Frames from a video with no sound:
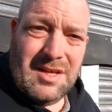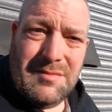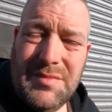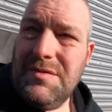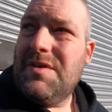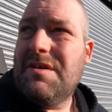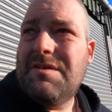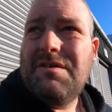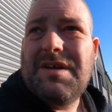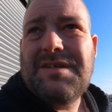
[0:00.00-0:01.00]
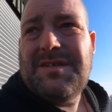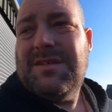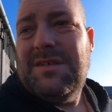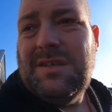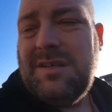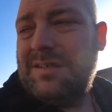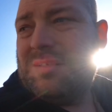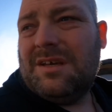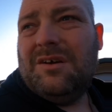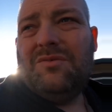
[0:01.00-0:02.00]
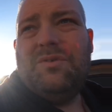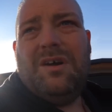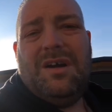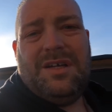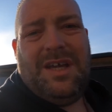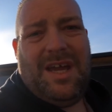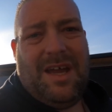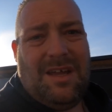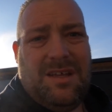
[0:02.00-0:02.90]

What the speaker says: be very nice. So yeah.